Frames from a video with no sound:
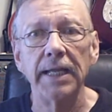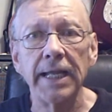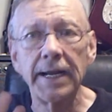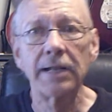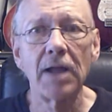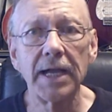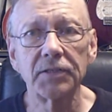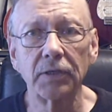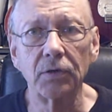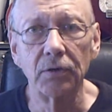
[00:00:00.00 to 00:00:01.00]
and I
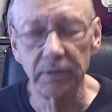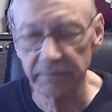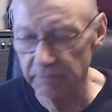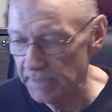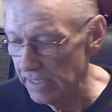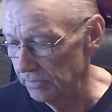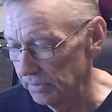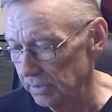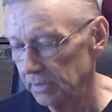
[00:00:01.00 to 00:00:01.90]
lost a quarter of a pound.